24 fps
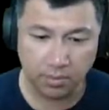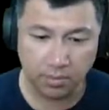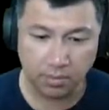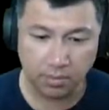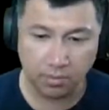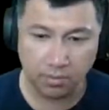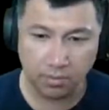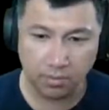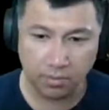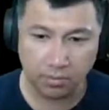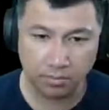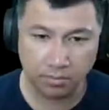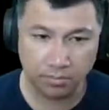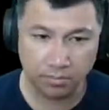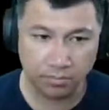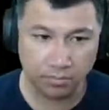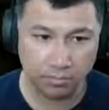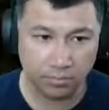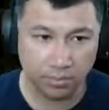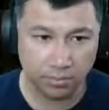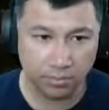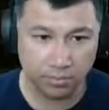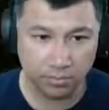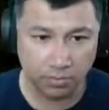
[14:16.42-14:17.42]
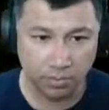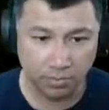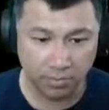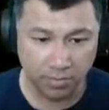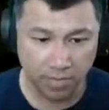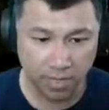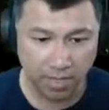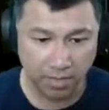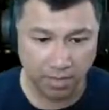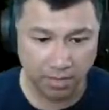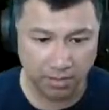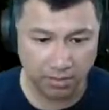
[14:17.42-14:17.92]
Oh, this one
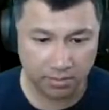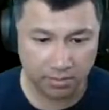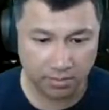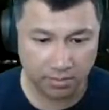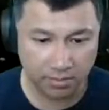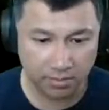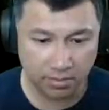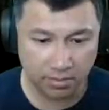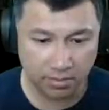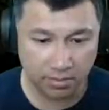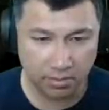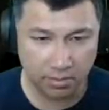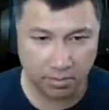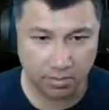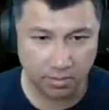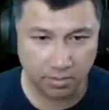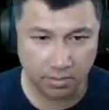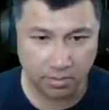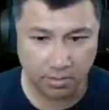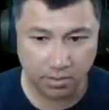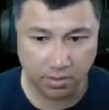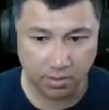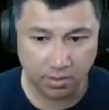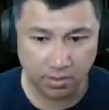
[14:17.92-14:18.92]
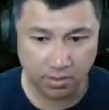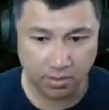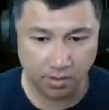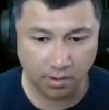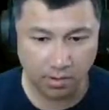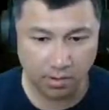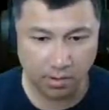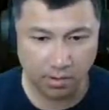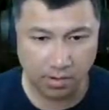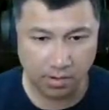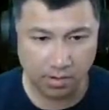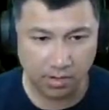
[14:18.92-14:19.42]
behind us.
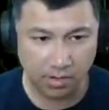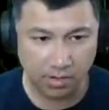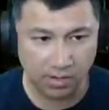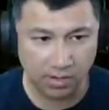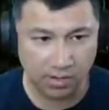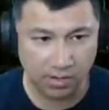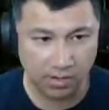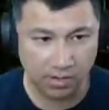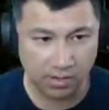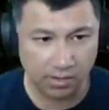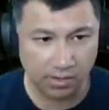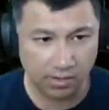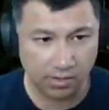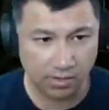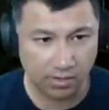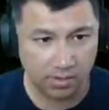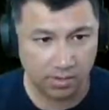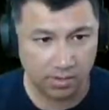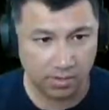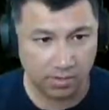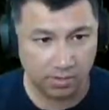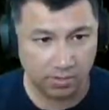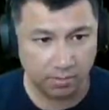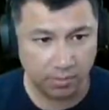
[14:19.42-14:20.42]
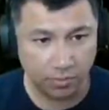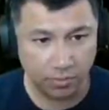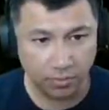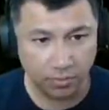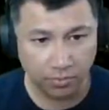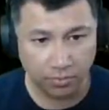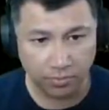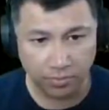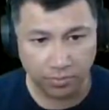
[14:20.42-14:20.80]
Ah, move.